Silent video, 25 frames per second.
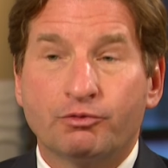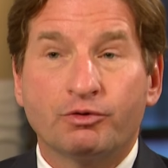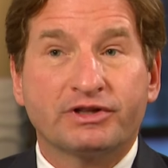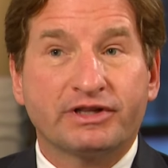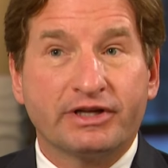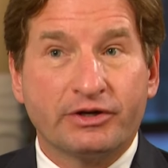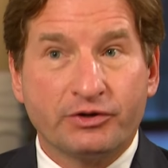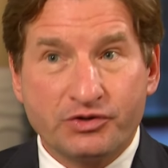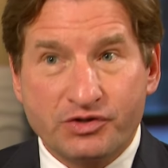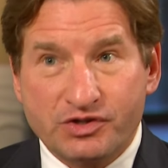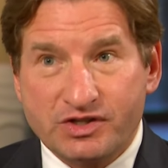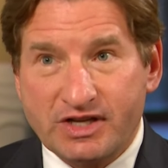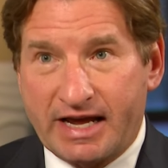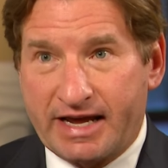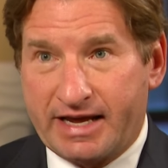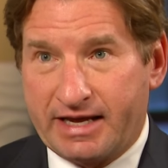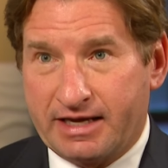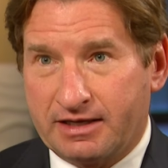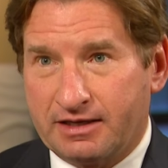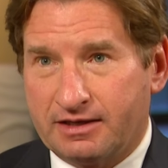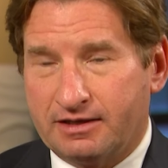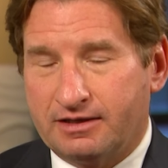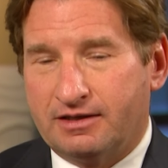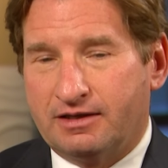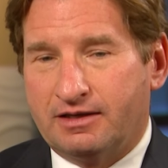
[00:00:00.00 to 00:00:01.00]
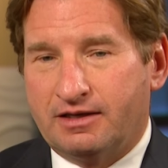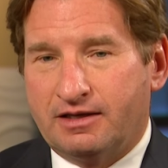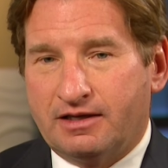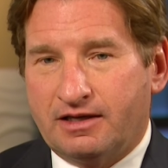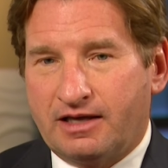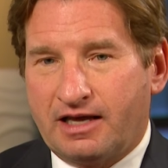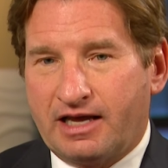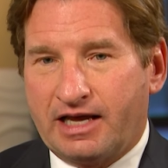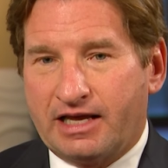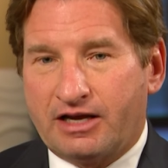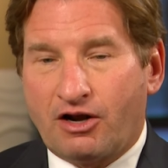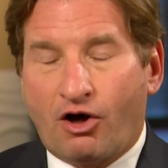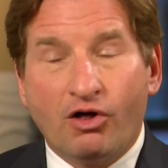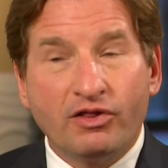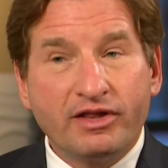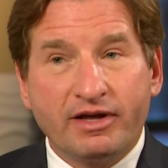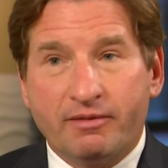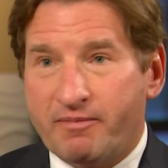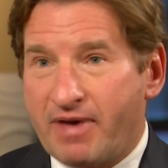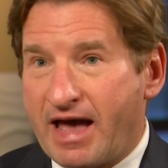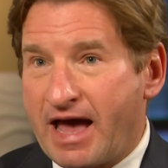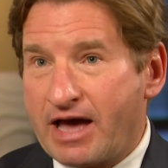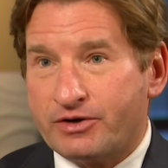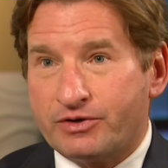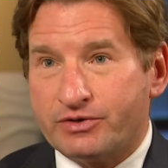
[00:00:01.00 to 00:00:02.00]
what they're saying. And all that
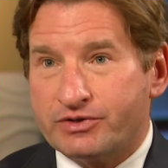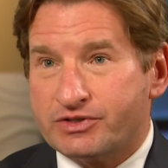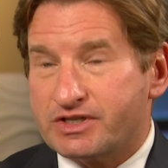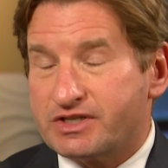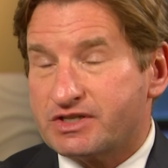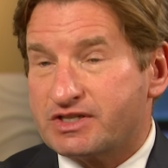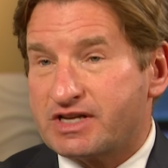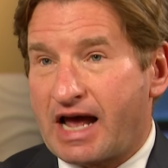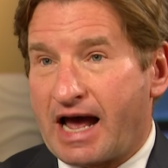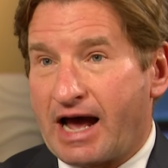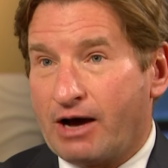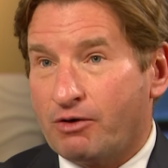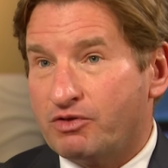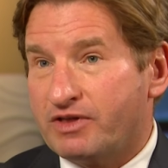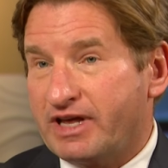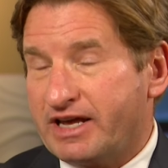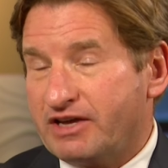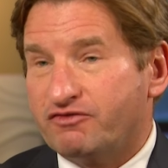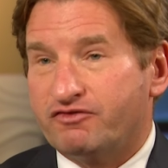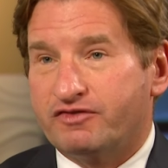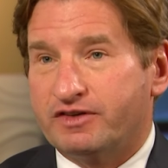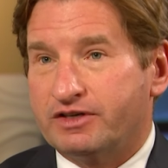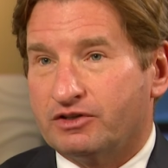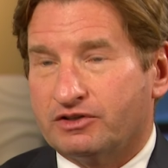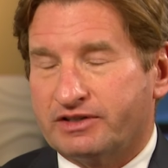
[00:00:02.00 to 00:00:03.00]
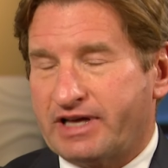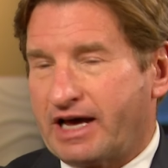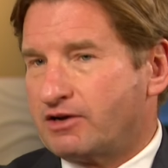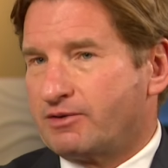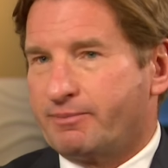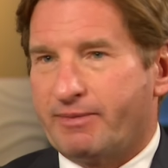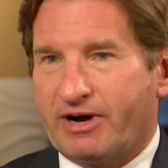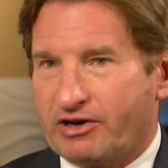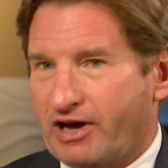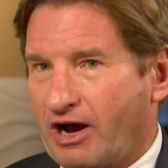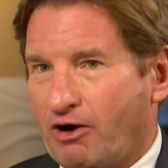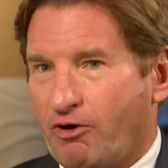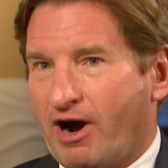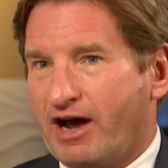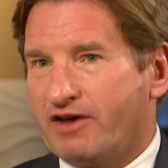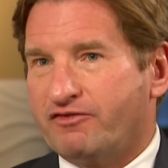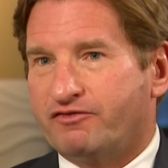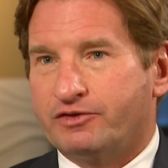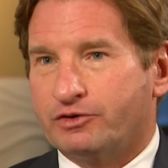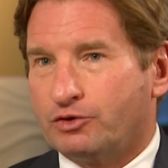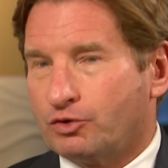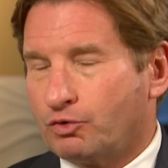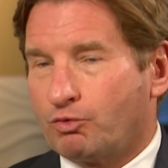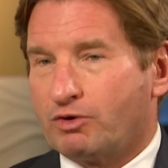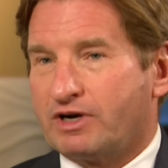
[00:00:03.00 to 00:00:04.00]
matters is how they feel, not about how I
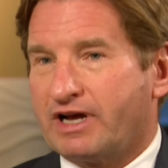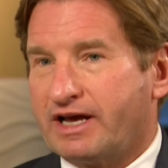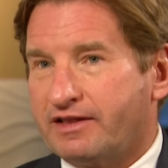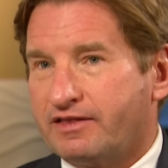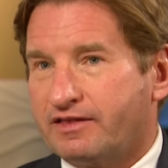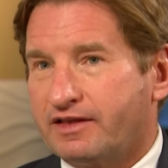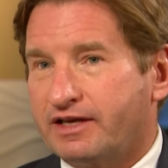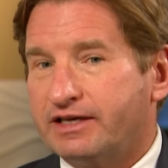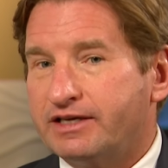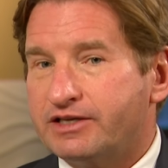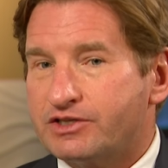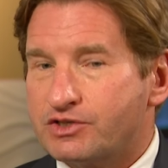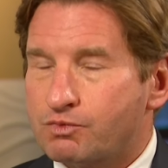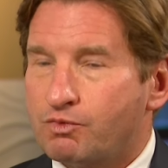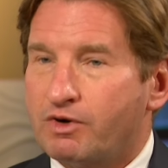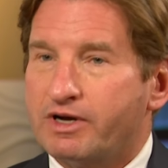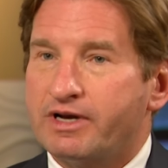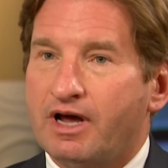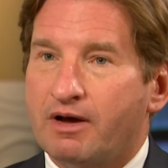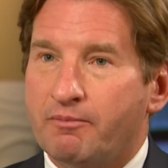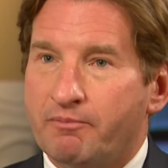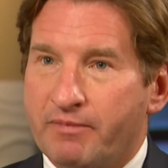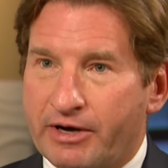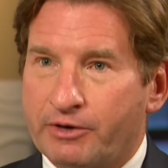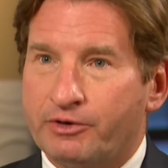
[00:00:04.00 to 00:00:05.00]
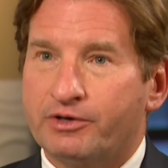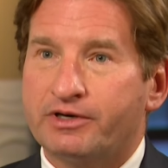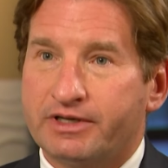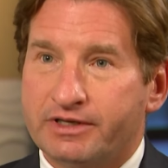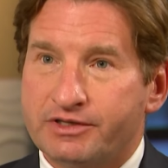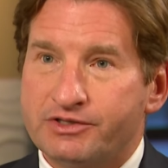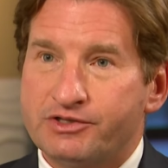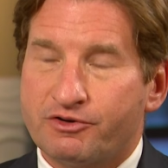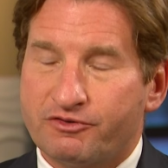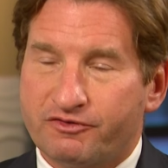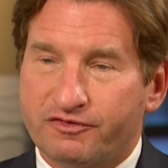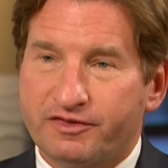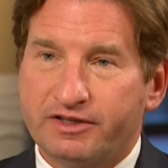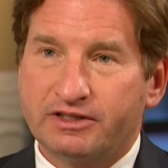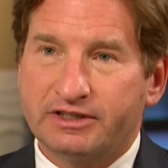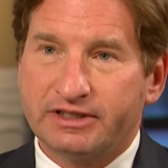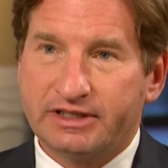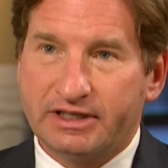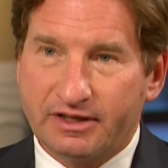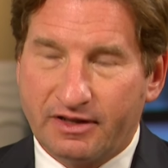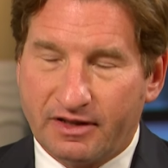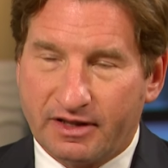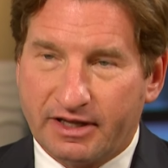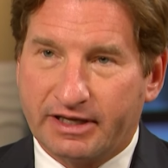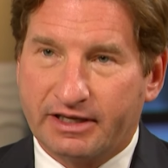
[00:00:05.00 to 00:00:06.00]
feel or what I think. It's what Americans are feeling
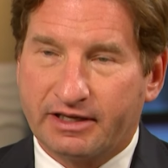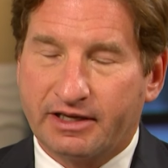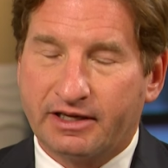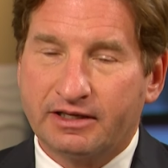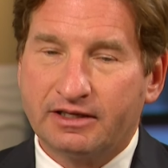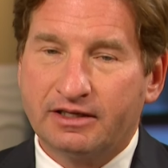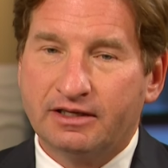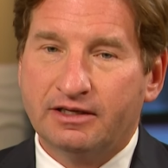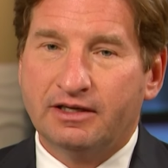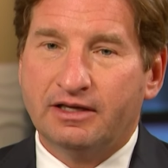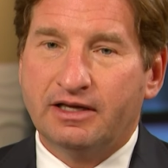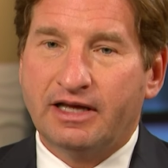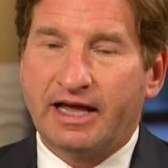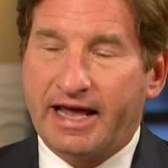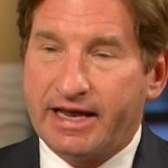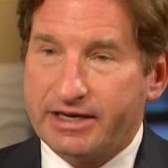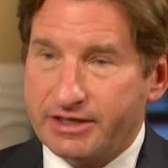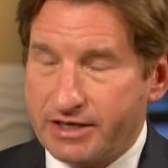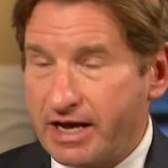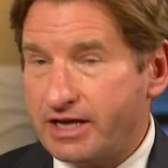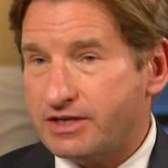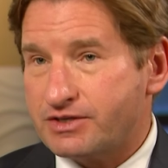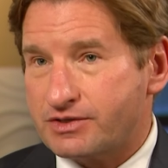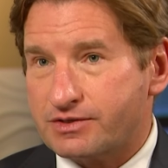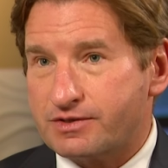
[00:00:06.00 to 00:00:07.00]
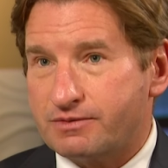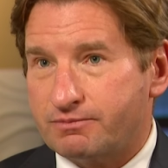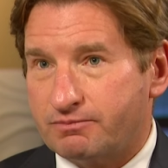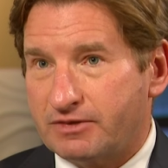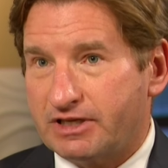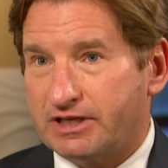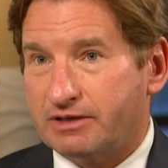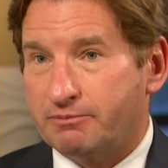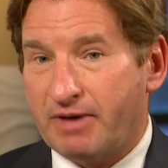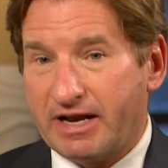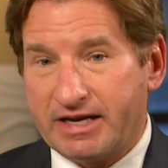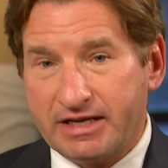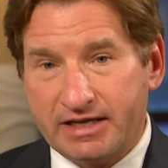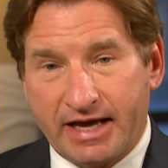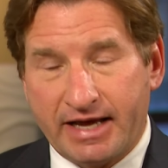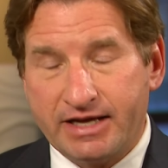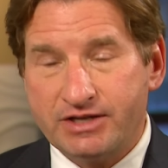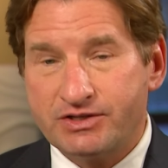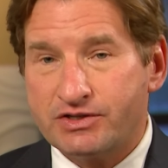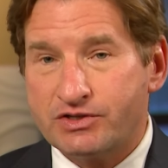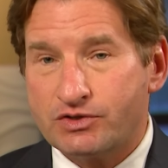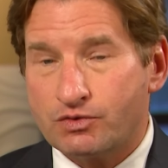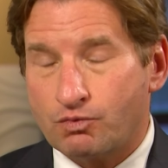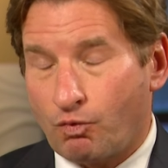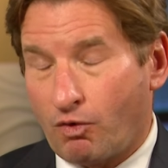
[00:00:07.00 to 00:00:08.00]
and thinking. And yes, in many
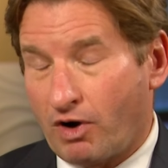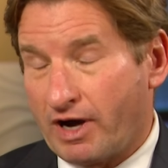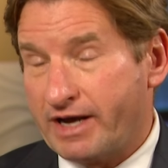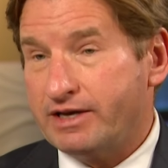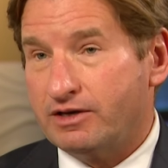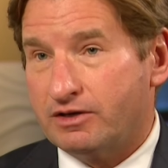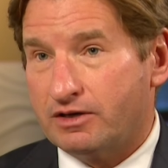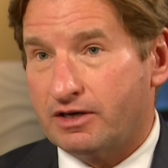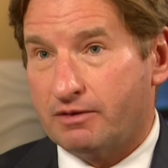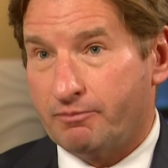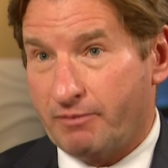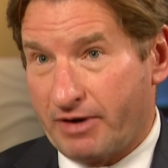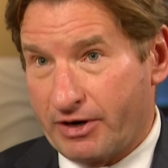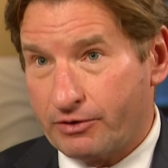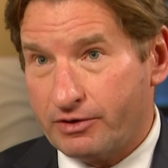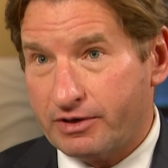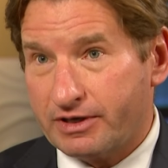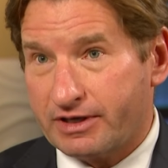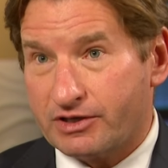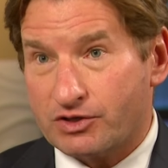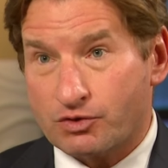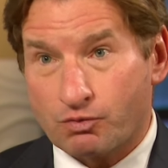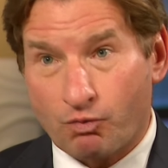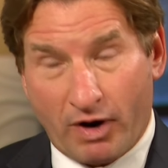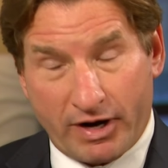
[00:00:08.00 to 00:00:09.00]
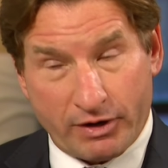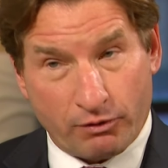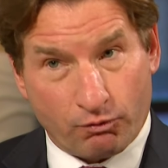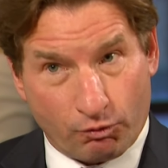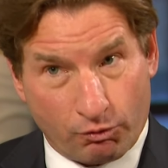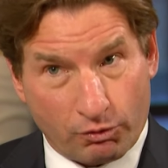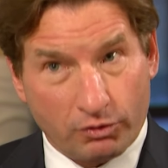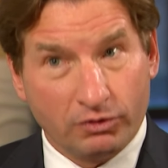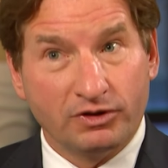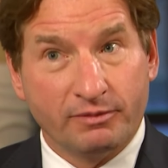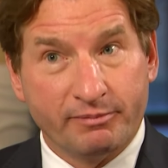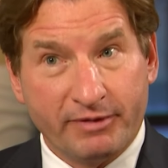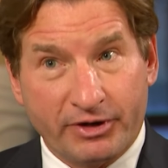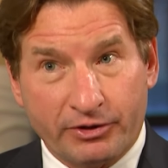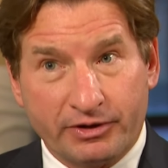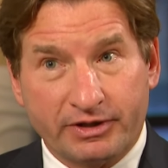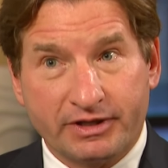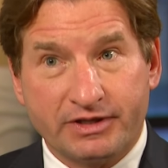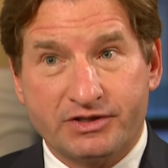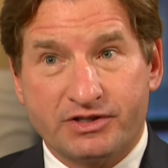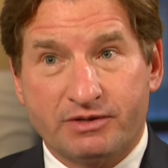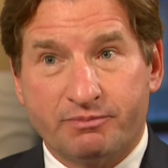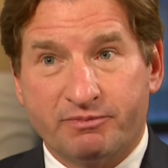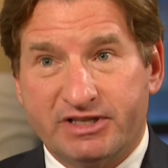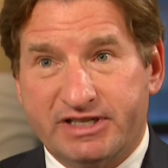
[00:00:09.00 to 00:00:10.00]
cases, white Americans, white rural
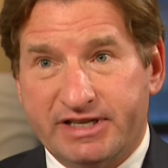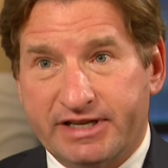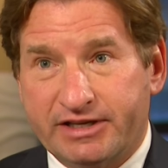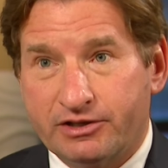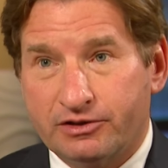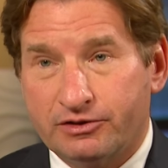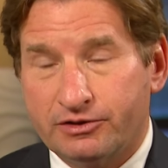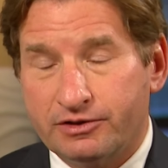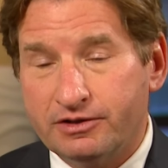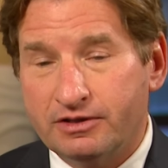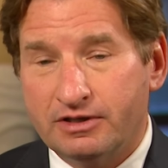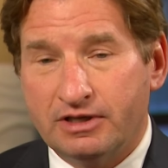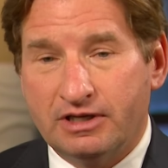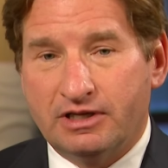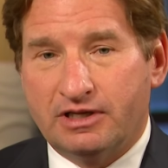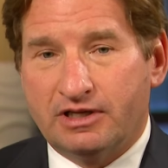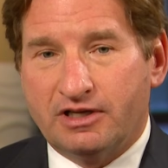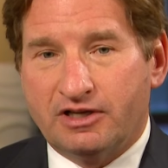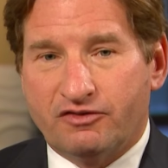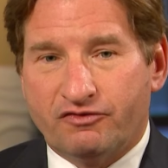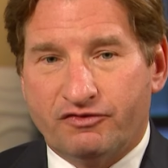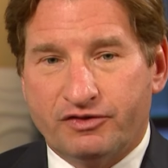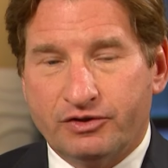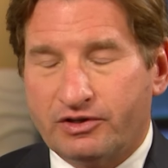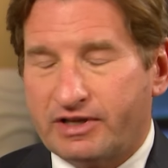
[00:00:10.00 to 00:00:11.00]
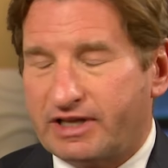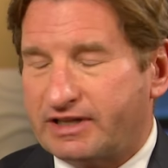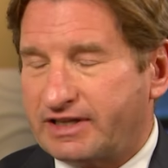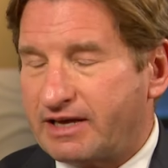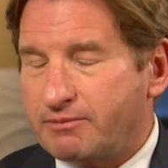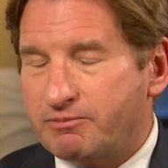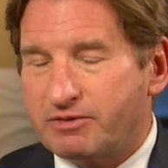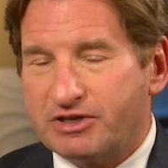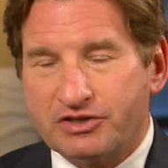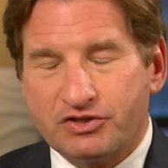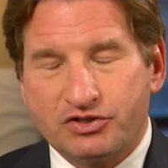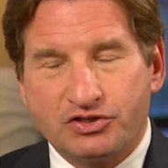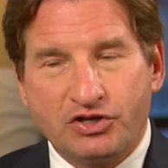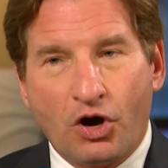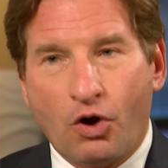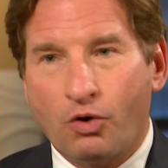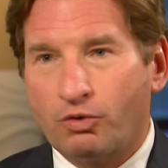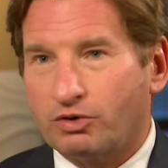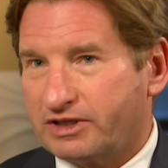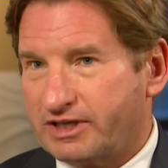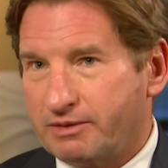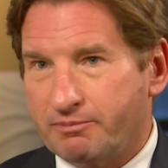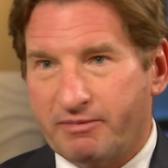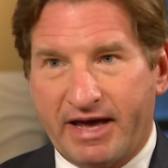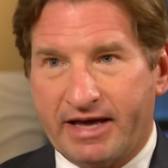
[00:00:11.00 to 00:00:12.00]
Americans in particular, feel that they've been
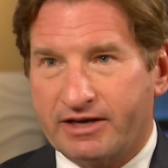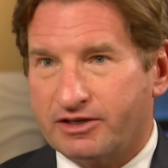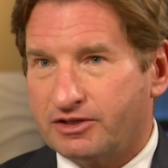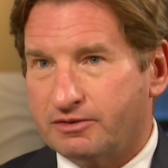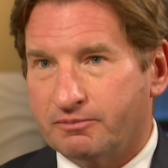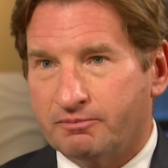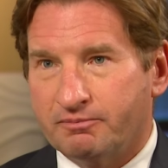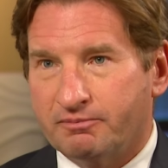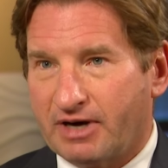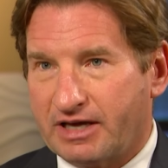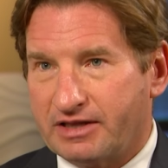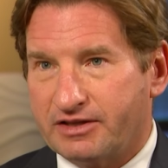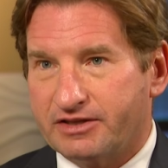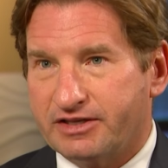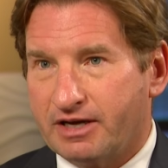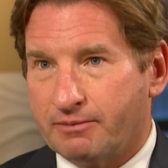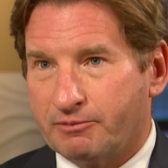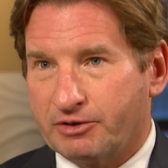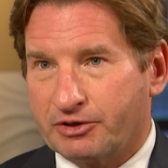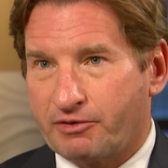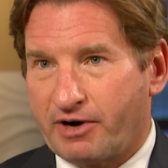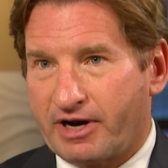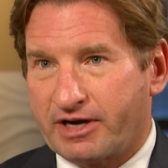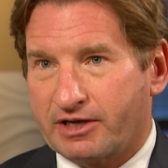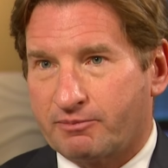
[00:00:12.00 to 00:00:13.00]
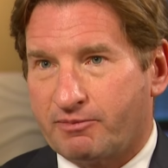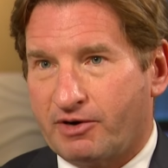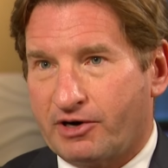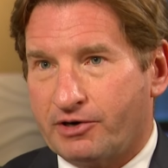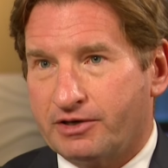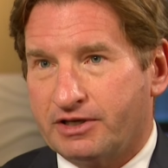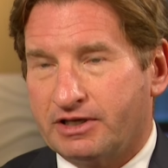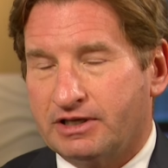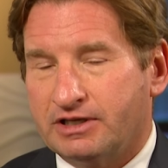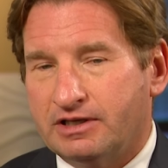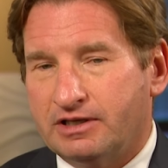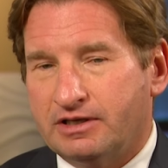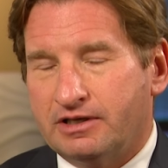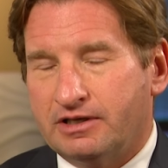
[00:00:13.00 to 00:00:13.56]
totally abandoned by the Democratic Party.